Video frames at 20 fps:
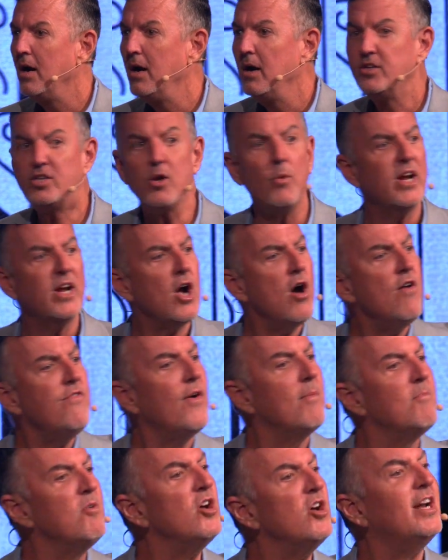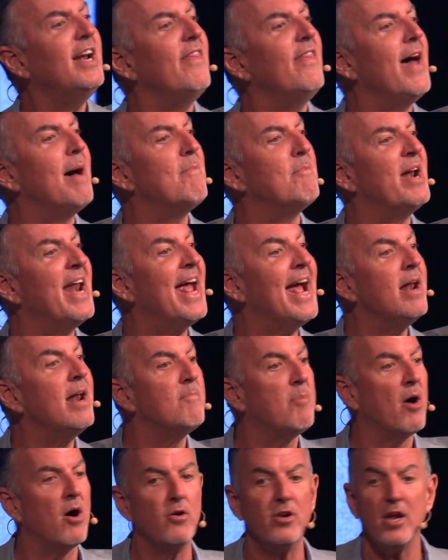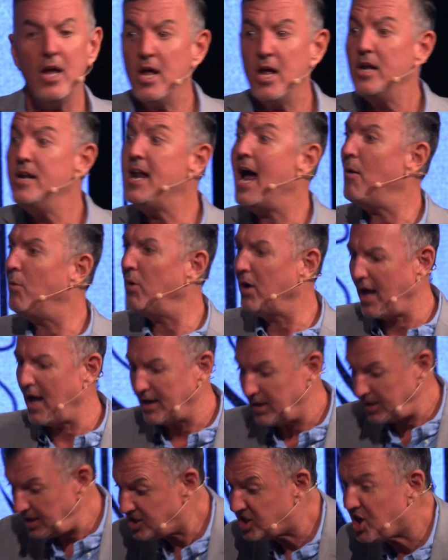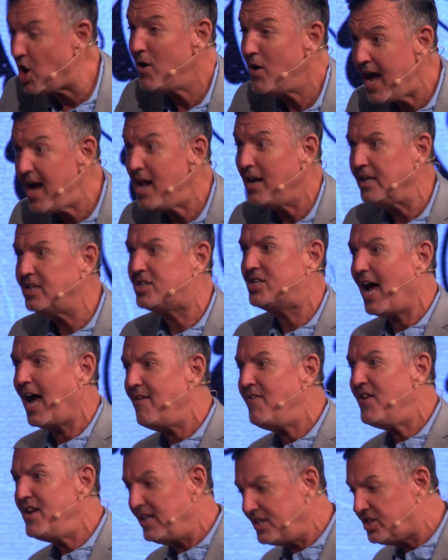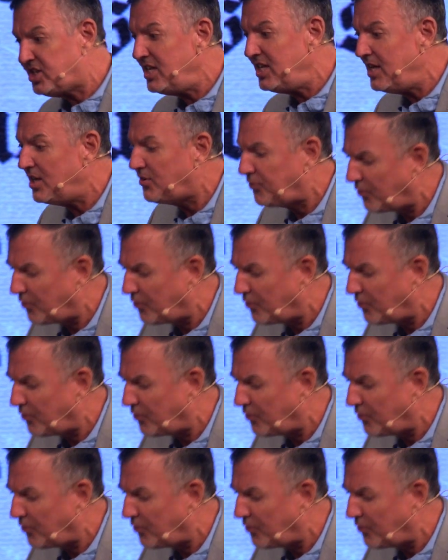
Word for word: So we go from looking at that banana boat, now we're like, let's go down, let's dive in, let's see these.